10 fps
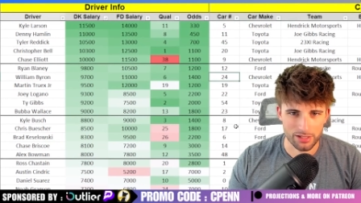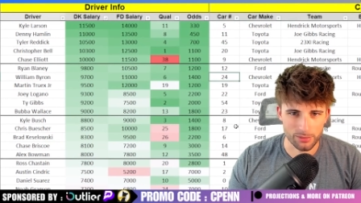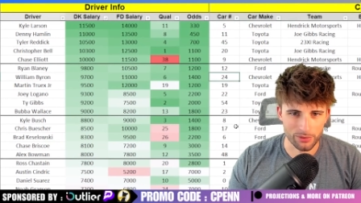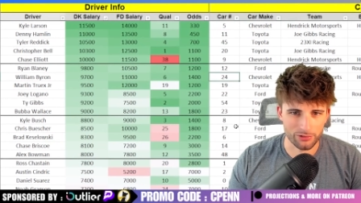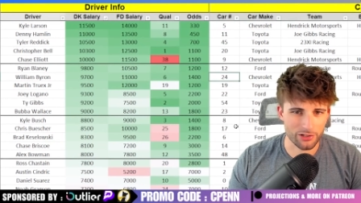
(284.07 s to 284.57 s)

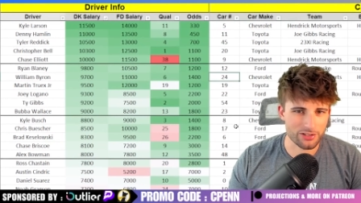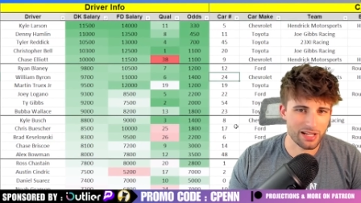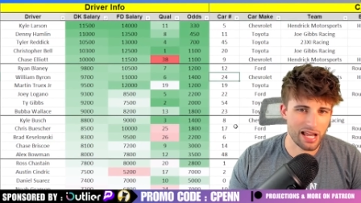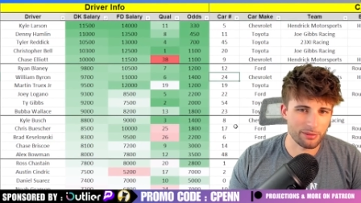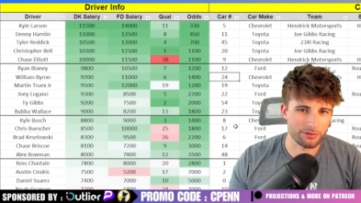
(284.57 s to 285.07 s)
We have Larson,
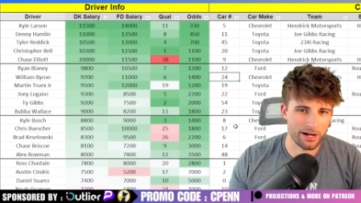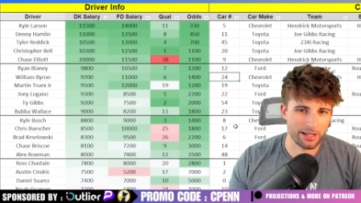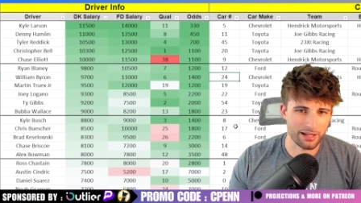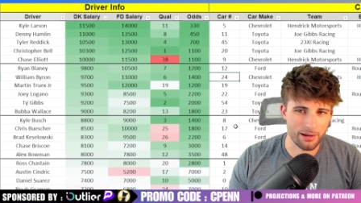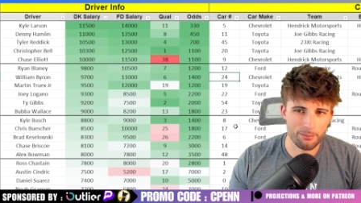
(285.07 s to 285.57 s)
Hamlin,
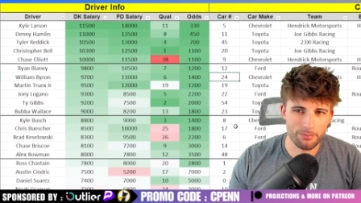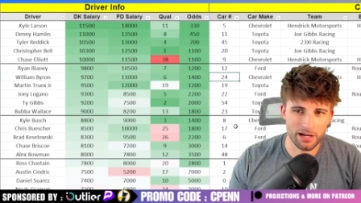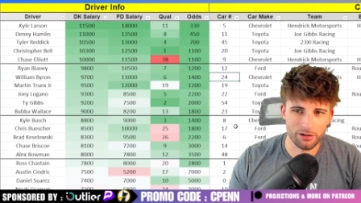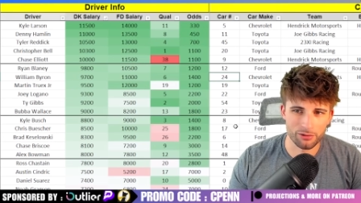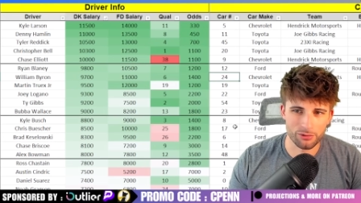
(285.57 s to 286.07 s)
Reddick,
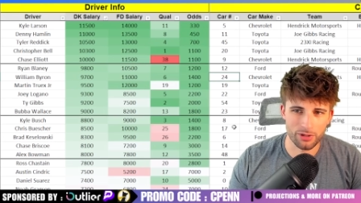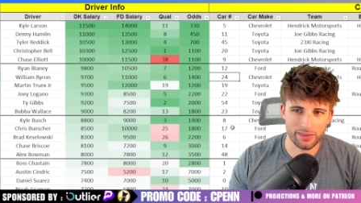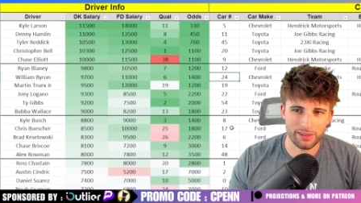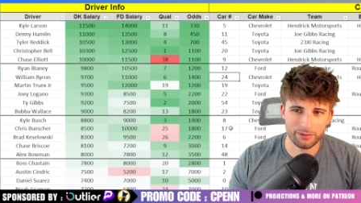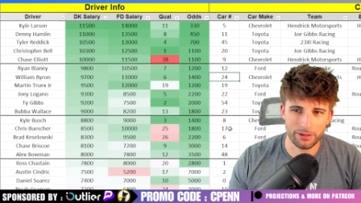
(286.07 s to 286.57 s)
Bell, who I
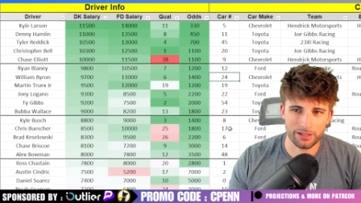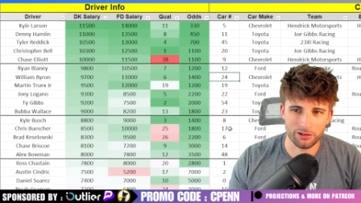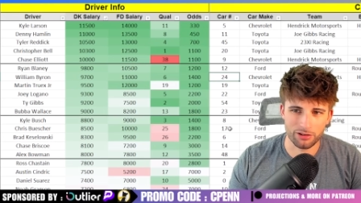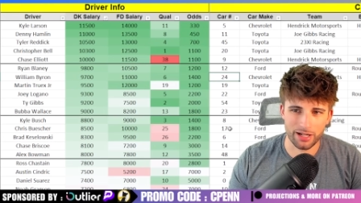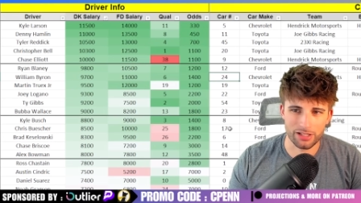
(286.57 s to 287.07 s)
think we can
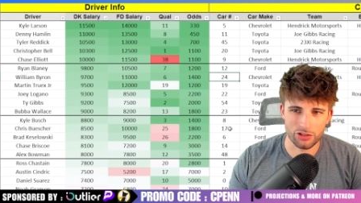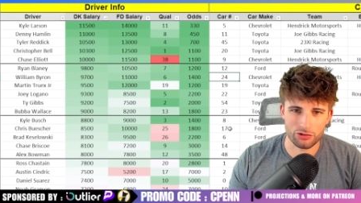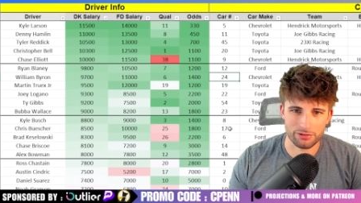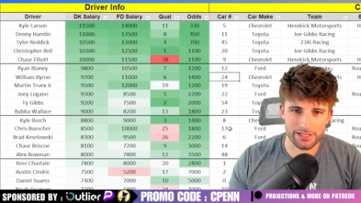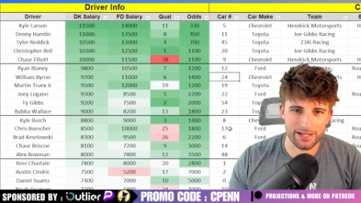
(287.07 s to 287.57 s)
all kind of
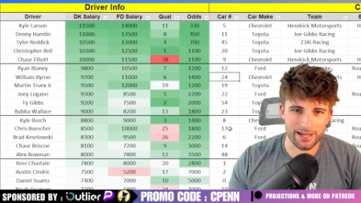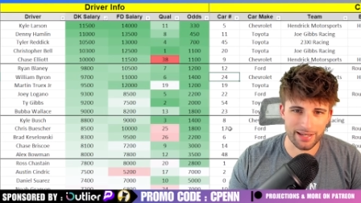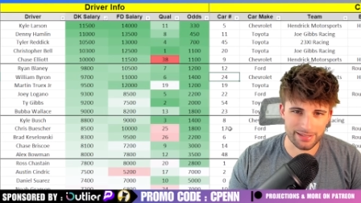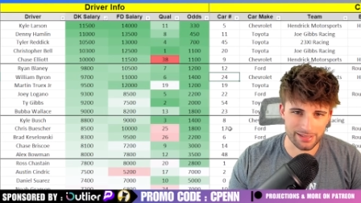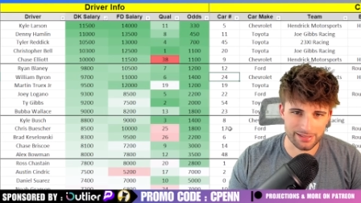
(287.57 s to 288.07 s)
treat
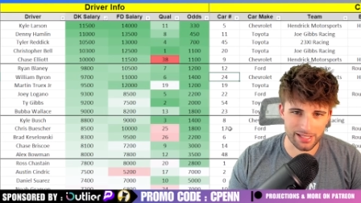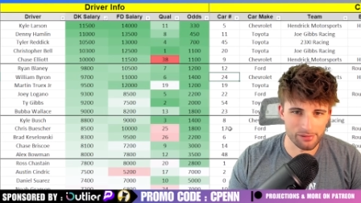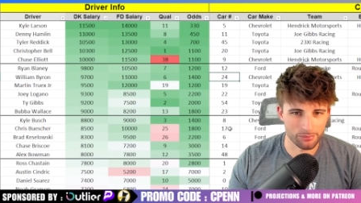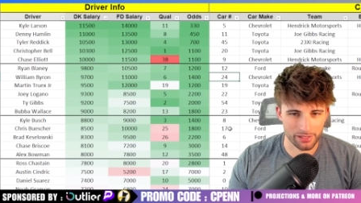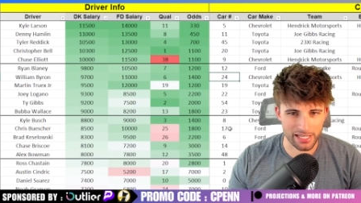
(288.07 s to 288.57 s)
as the
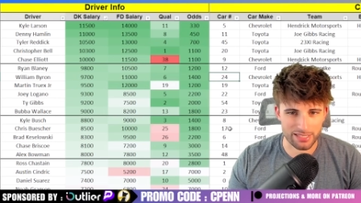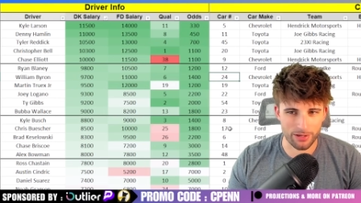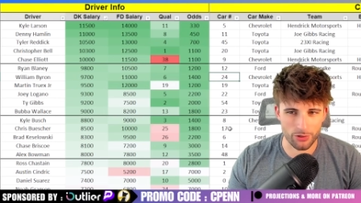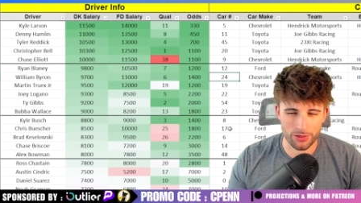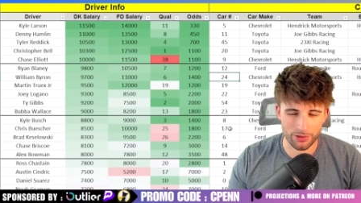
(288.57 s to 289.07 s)
same plays, but
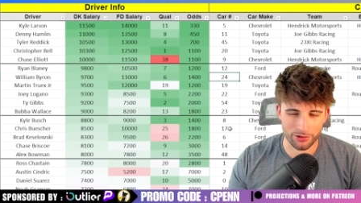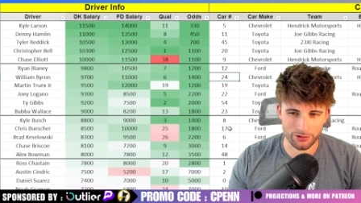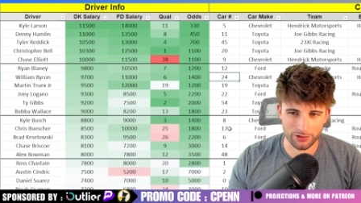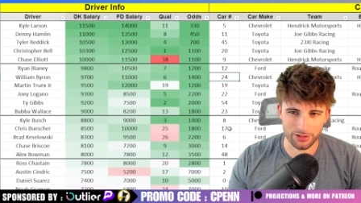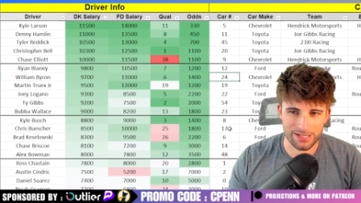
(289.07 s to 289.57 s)
I do think
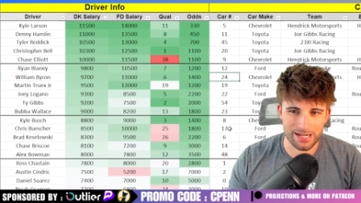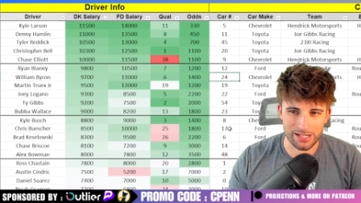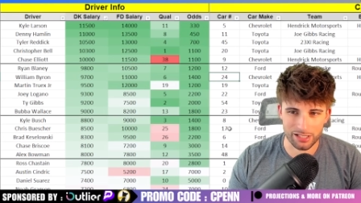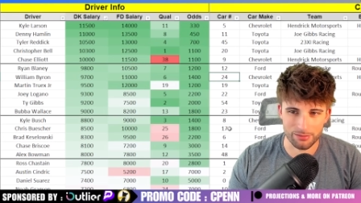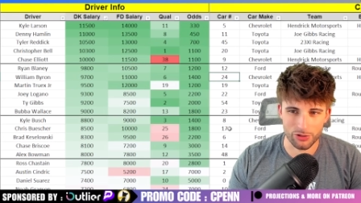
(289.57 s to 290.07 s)
there's a
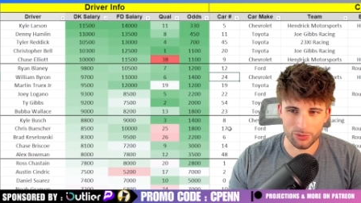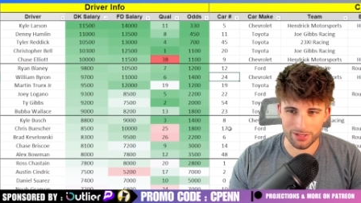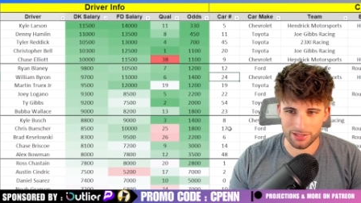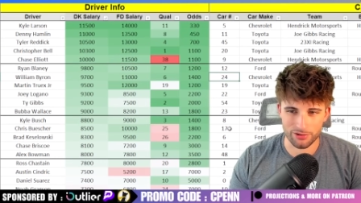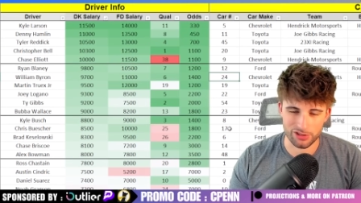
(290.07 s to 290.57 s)
tier
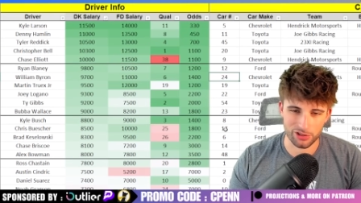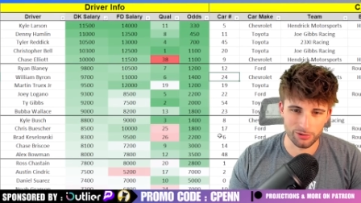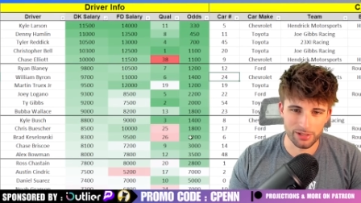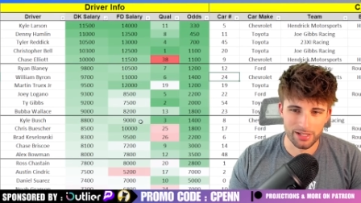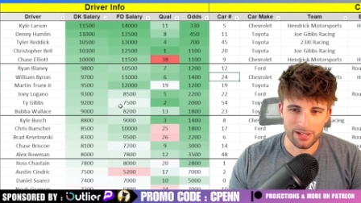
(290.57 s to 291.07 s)
between those
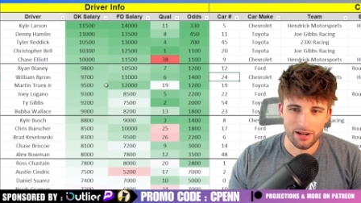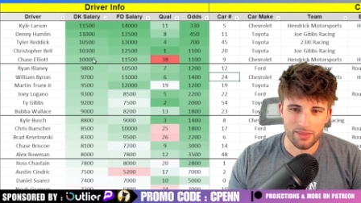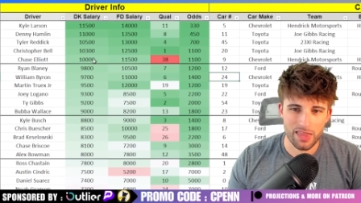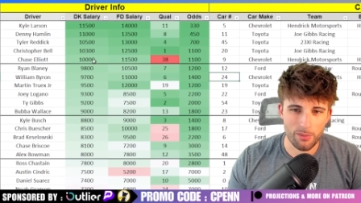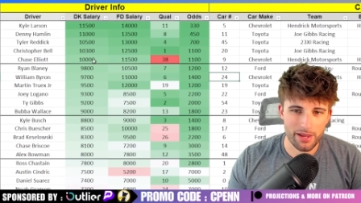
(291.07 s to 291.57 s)
two.
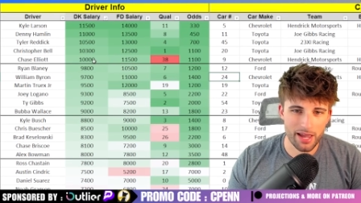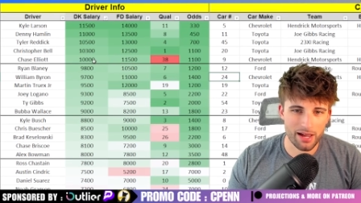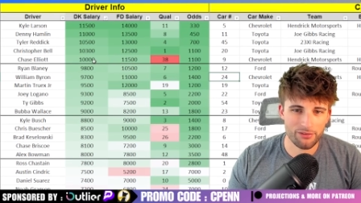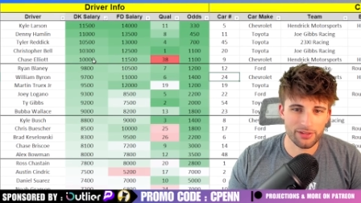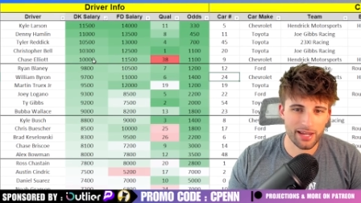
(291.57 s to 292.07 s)
Then we
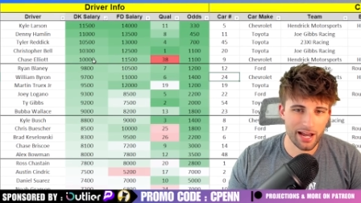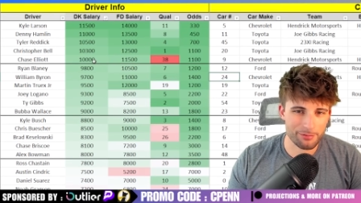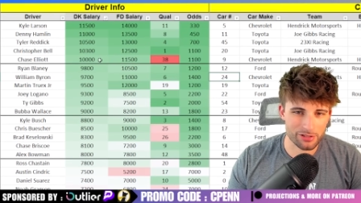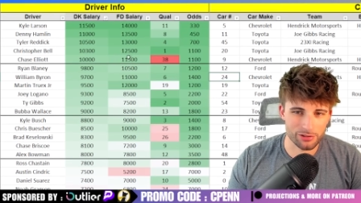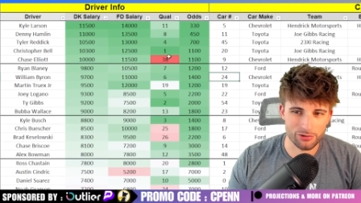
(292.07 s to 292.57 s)
have the
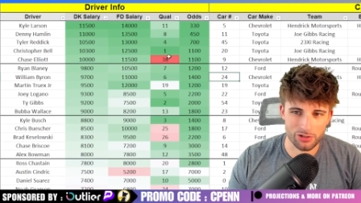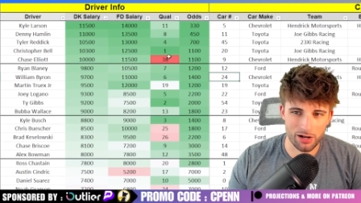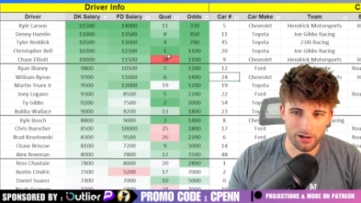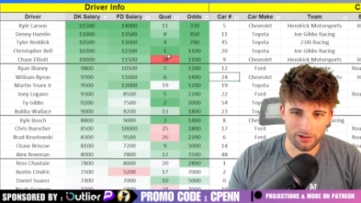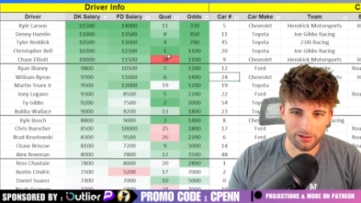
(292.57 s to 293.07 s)
absolute
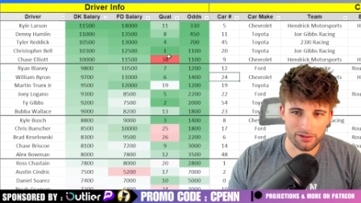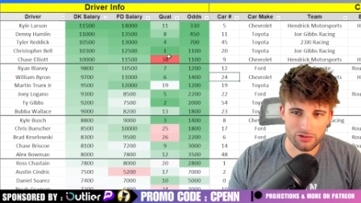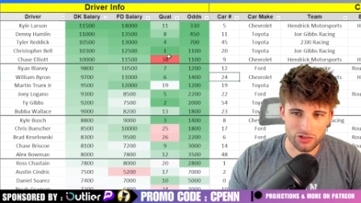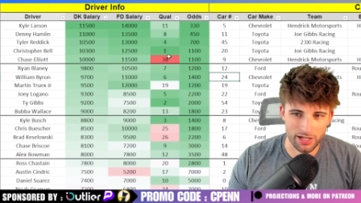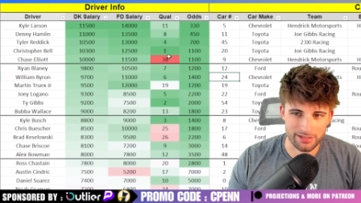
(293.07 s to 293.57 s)
chalk,
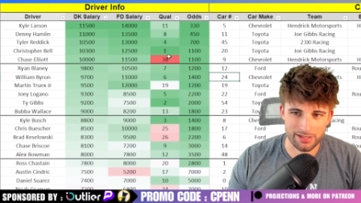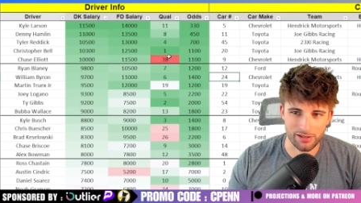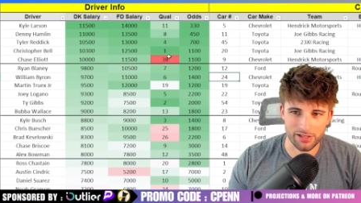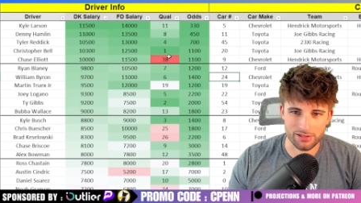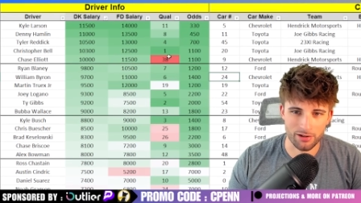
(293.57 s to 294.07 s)
Chase
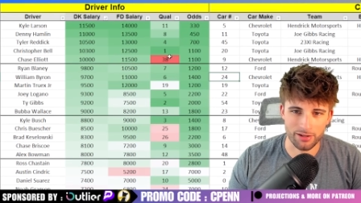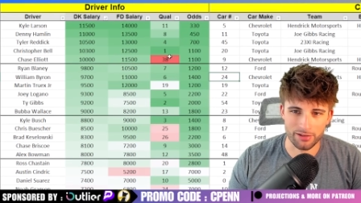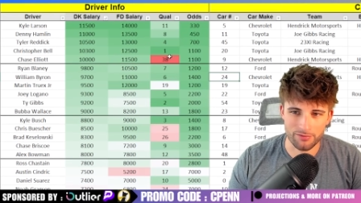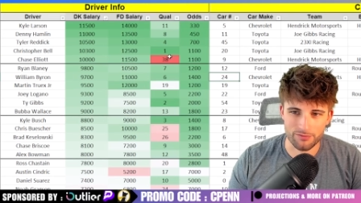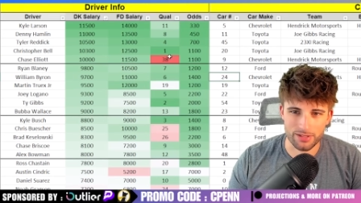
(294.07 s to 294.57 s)
Elliott,
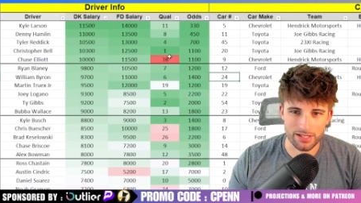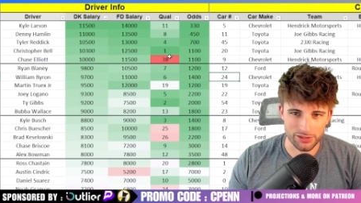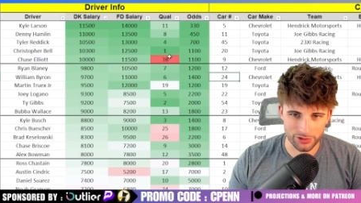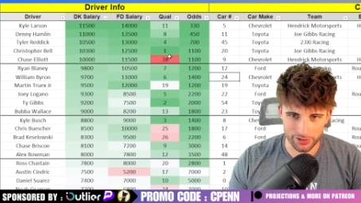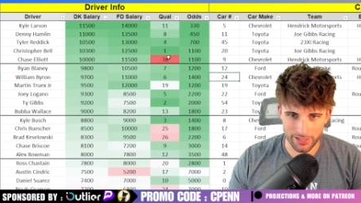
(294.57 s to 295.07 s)
starting in
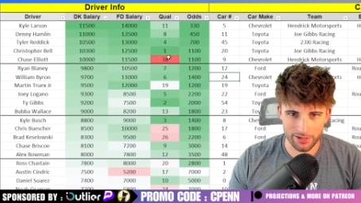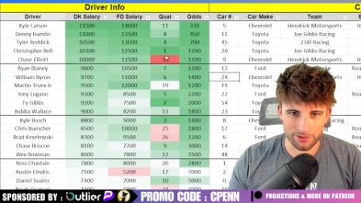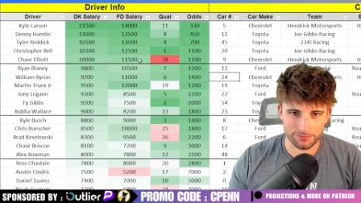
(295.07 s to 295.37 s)
38th.